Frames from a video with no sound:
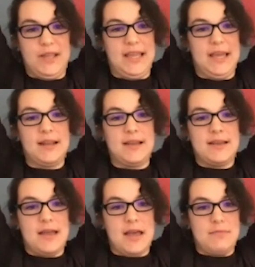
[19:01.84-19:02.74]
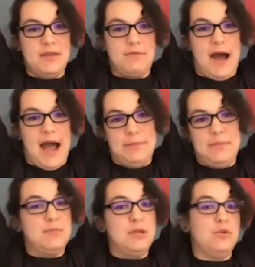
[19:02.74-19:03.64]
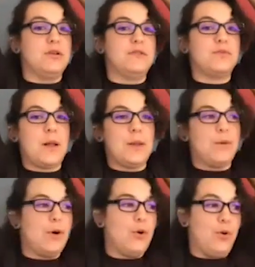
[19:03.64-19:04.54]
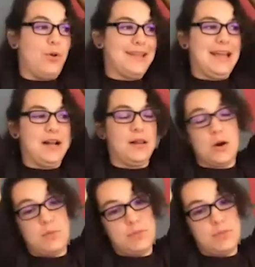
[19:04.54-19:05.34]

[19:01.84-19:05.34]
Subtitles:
it and be fine. Maybe you could swallow a whole cantaloupe.